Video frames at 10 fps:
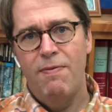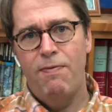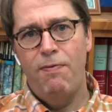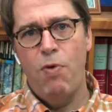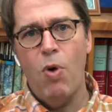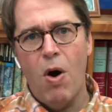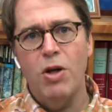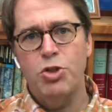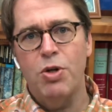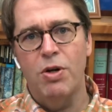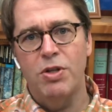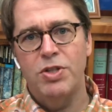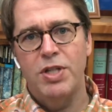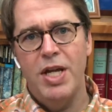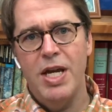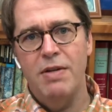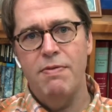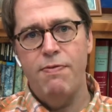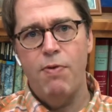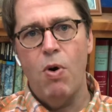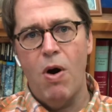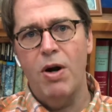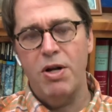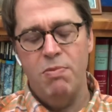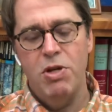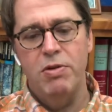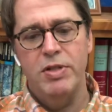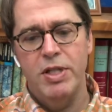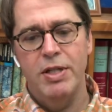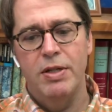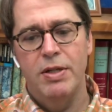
for our church and for our community.